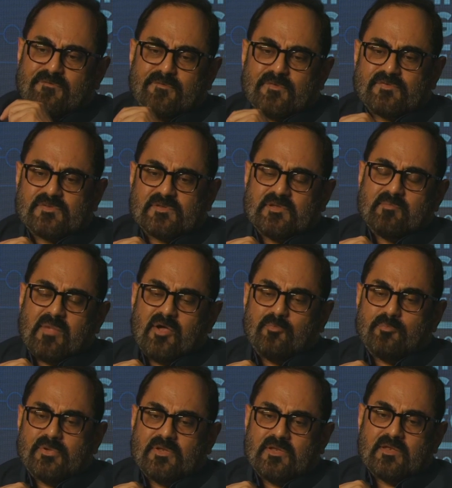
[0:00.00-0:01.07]
is, in my
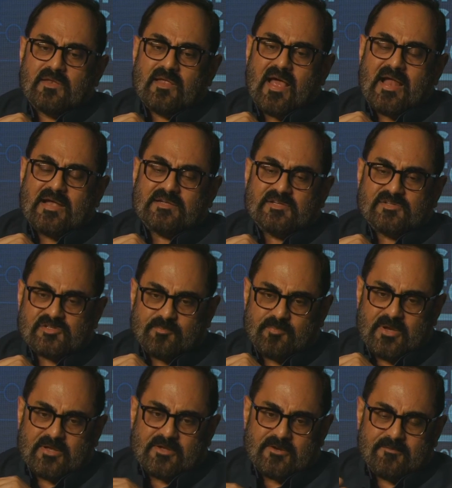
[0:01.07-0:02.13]
opinion,
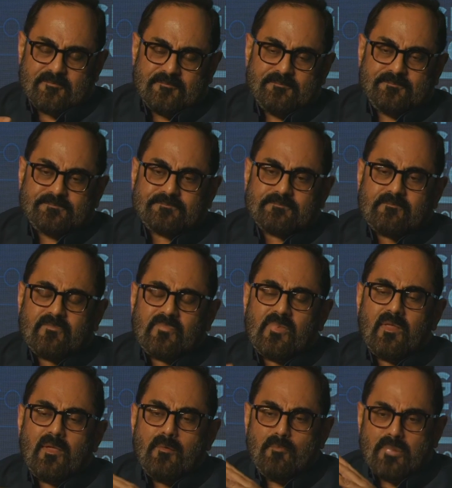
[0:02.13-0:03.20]
anticipated.
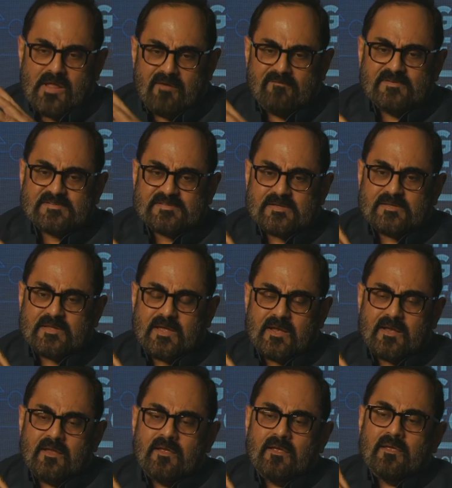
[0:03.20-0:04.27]
But having said
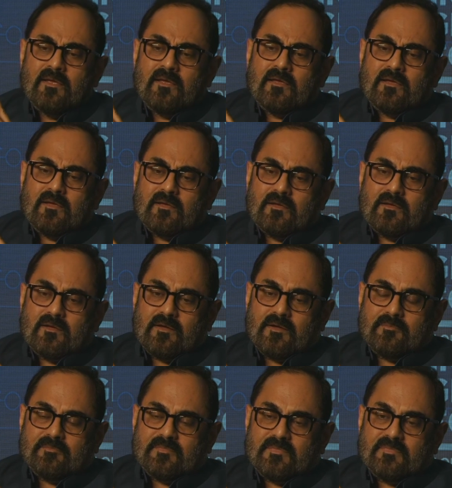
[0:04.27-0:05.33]
that,
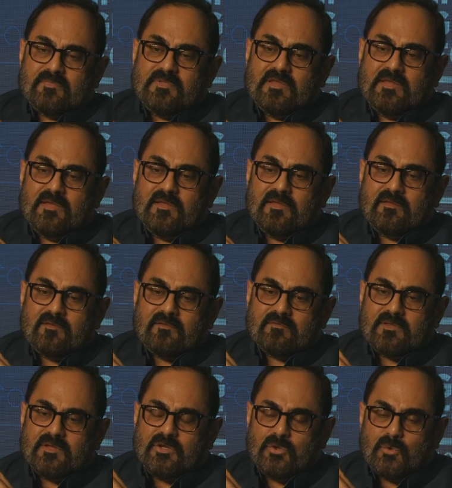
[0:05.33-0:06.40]
the
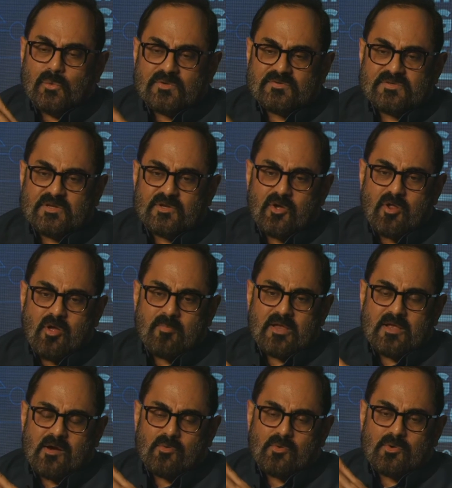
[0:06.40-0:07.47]
US
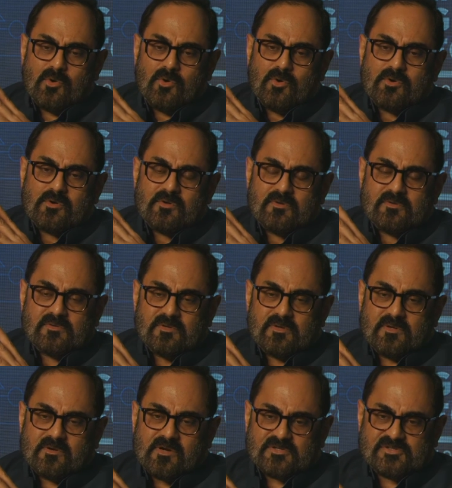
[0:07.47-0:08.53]
economic outlook,
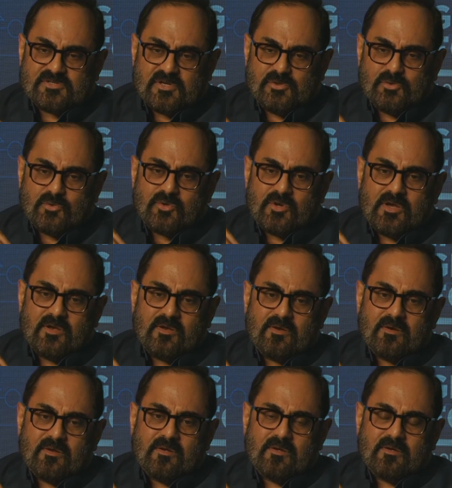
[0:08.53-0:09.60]
the
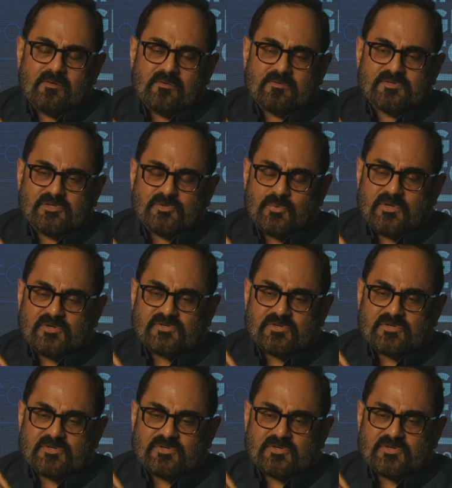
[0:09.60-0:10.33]
Russia-Ukraine situation.